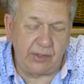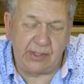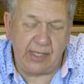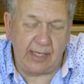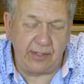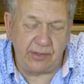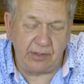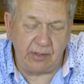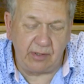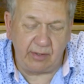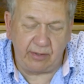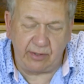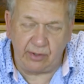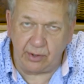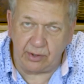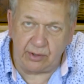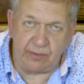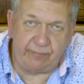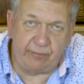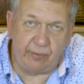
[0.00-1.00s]
Stanton at
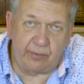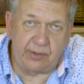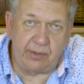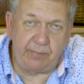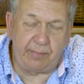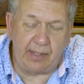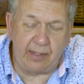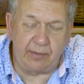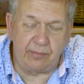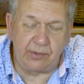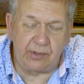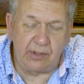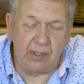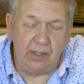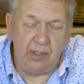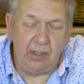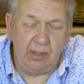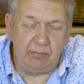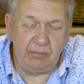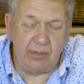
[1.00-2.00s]
30, 40 pounds.
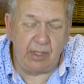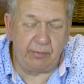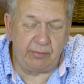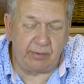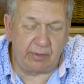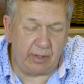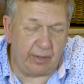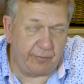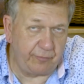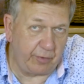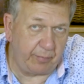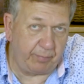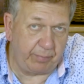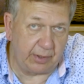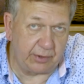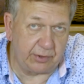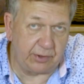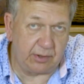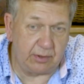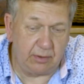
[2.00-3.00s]
Now they're 100
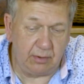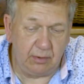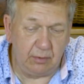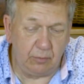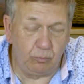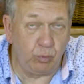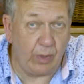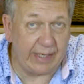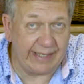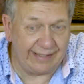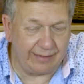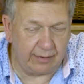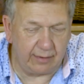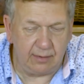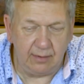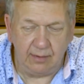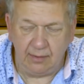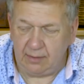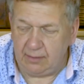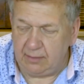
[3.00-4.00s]
plus regular
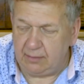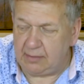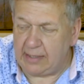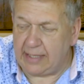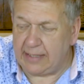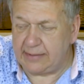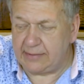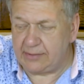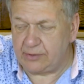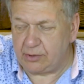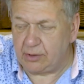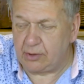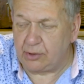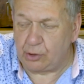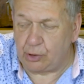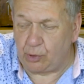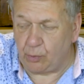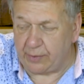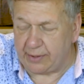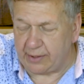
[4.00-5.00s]
and
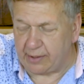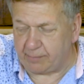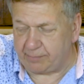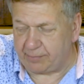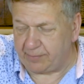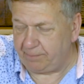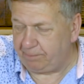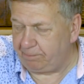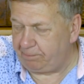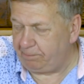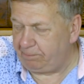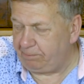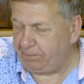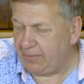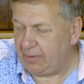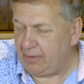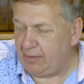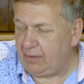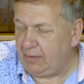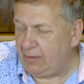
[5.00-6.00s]
going up.
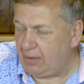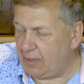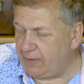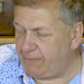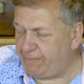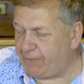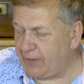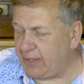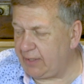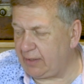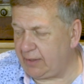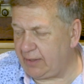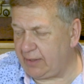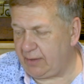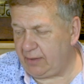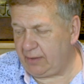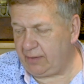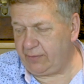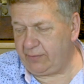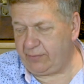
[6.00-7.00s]
And
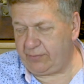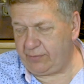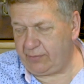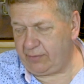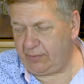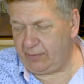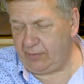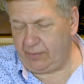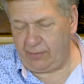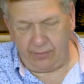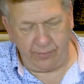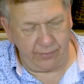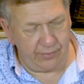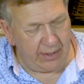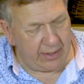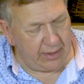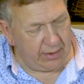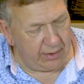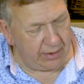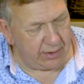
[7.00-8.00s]
finally,
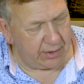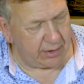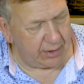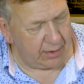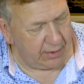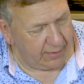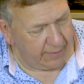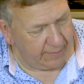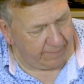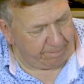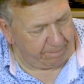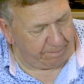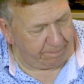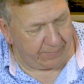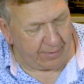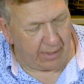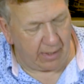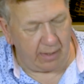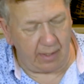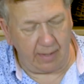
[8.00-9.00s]
these
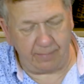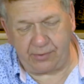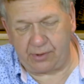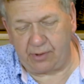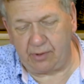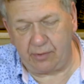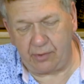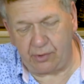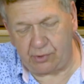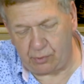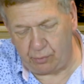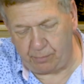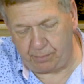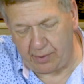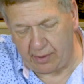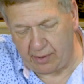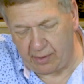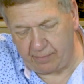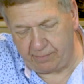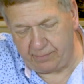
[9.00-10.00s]
are absolutely
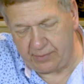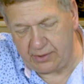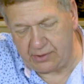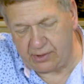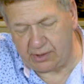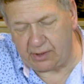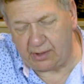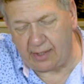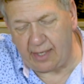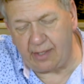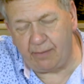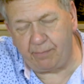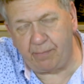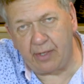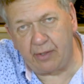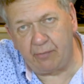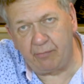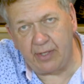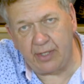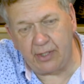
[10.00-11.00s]
superb. These are the
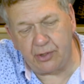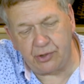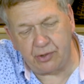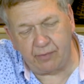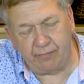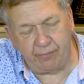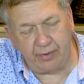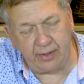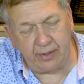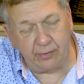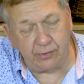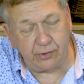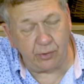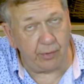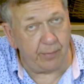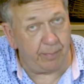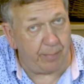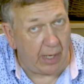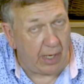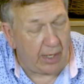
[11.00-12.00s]
Kingpin range of reels,
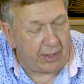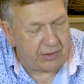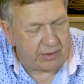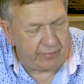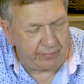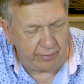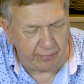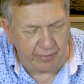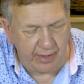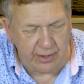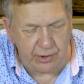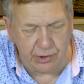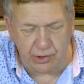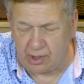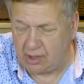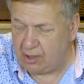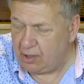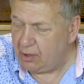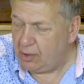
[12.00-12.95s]
only part of the range.